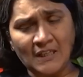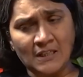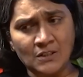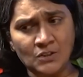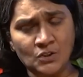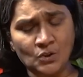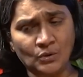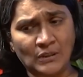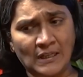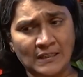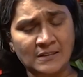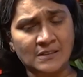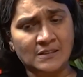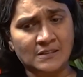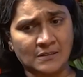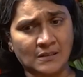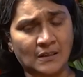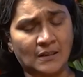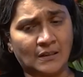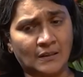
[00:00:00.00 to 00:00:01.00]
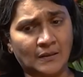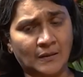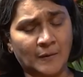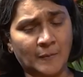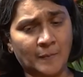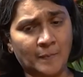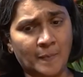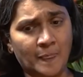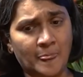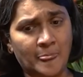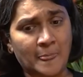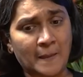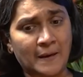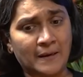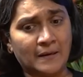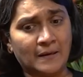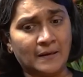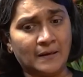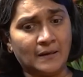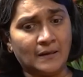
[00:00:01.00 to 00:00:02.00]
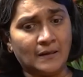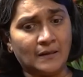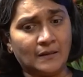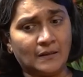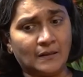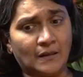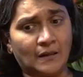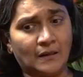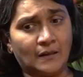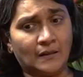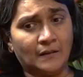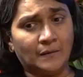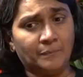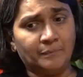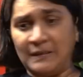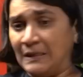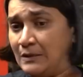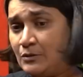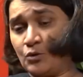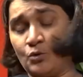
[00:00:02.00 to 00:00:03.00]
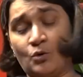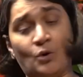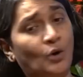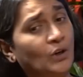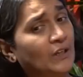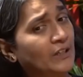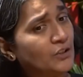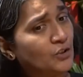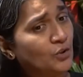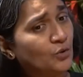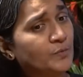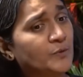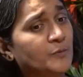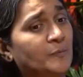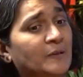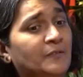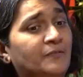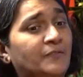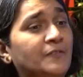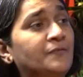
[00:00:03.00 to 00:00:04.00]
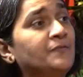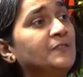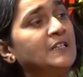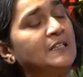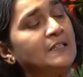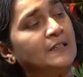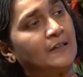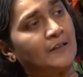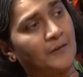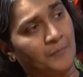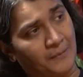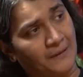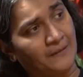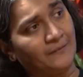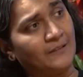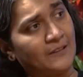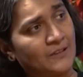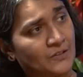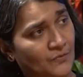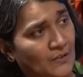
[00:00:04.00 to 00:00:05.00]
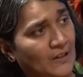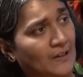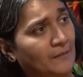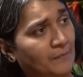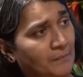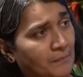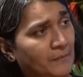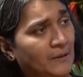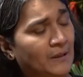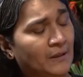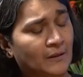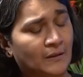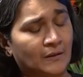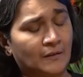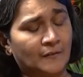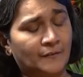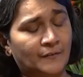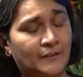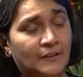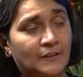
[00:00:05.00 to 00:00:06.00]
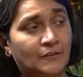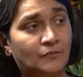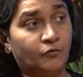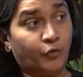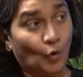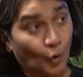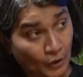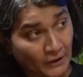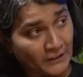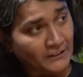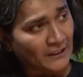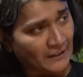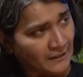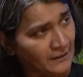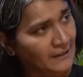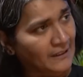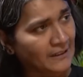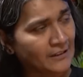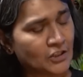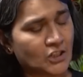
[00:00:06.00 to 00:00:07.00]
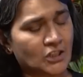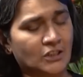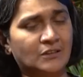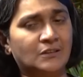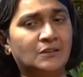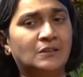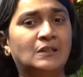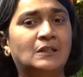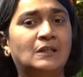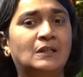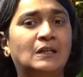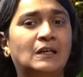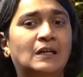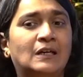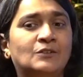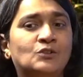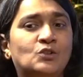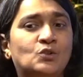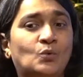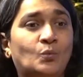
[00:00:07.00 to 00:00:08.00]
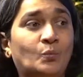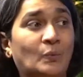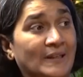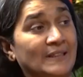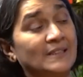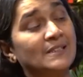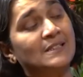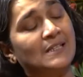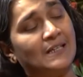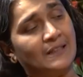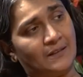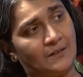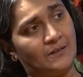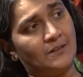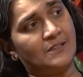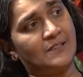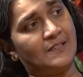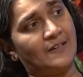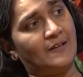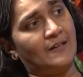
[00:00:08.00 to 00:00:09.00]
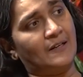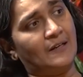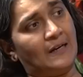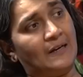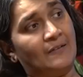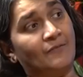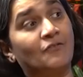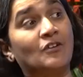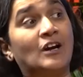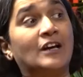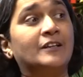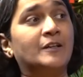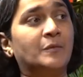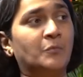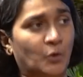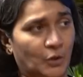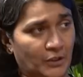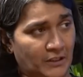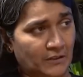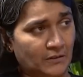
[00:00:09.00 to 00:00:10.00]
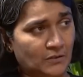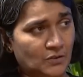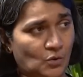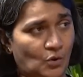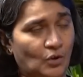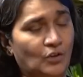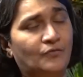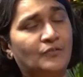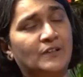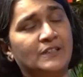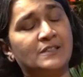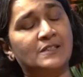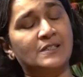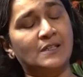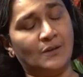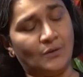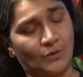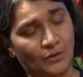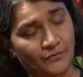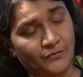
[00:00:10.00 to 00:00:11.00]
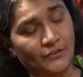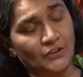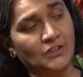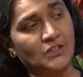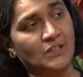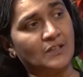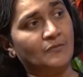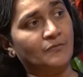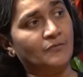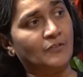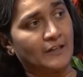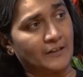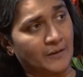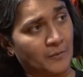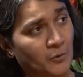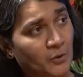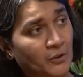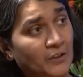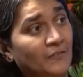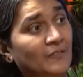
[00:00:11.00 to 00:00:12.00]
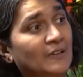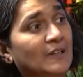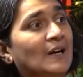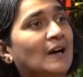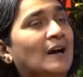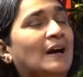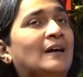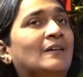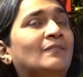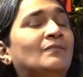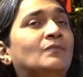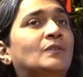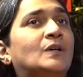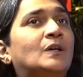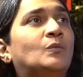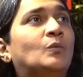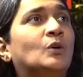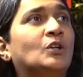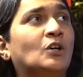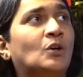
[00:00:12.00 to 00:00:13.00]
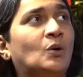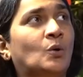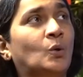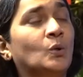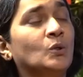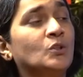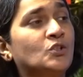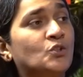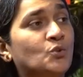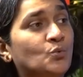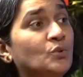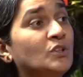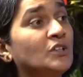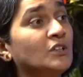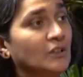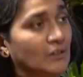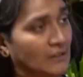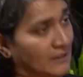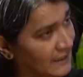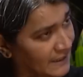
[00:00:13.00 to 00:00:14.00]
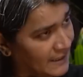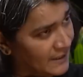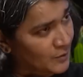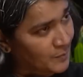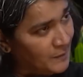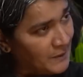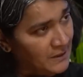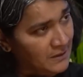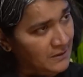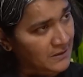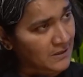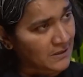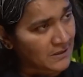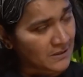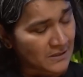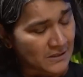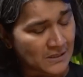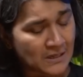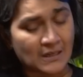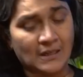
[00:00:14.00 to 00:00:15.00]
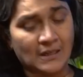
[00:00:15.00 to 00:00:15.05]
So that's so all age groups, but 15 and above is where we focus our attention. And so Wednesday, Thursday, and Friday morning. So all of Wednesday, all of Thursday, and Friday morning, we have what are called student learning experiences.